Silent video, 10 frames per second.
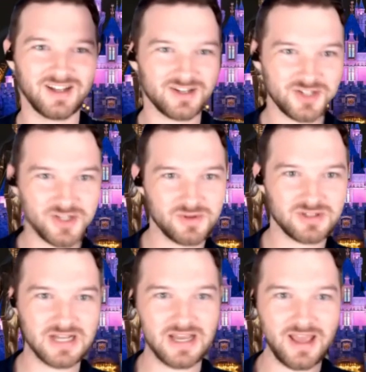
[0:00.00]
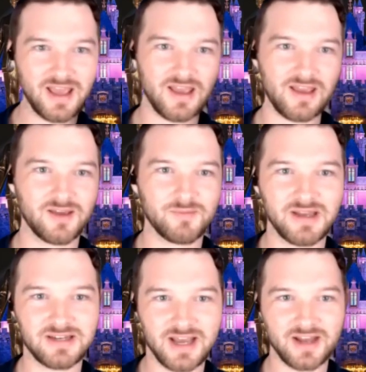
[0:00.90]
And she was like, Hey,
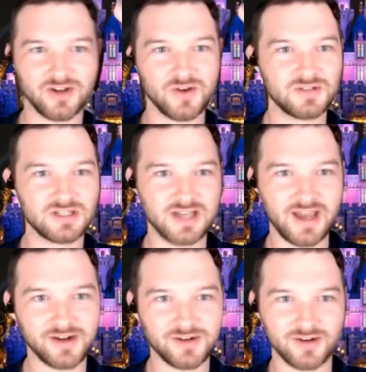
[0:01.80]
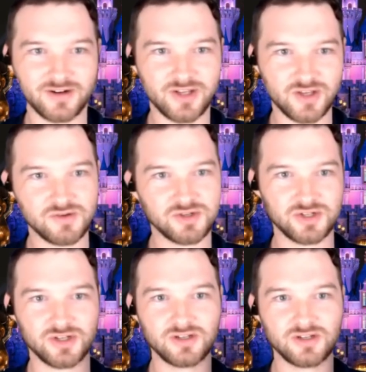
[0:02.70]
my dad knows this actor. You
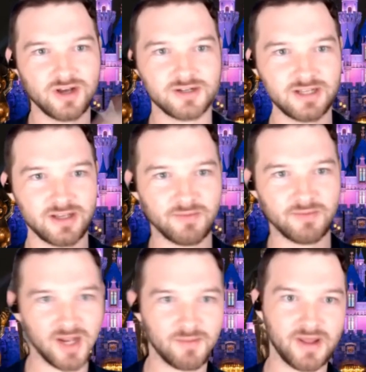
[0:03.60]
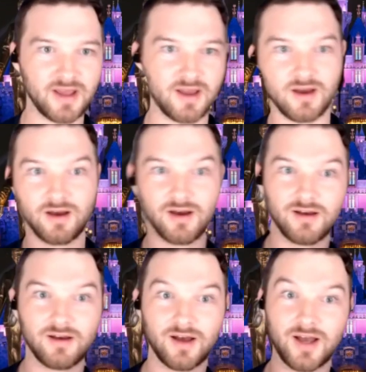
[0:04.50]
should talk to him. And I'm like,
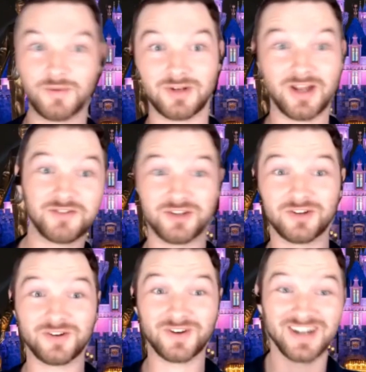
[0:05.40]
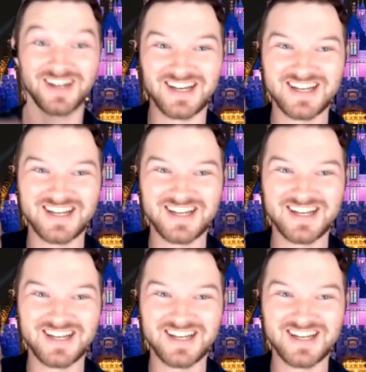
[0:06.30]
Mm-hmm. I would love to. yeah.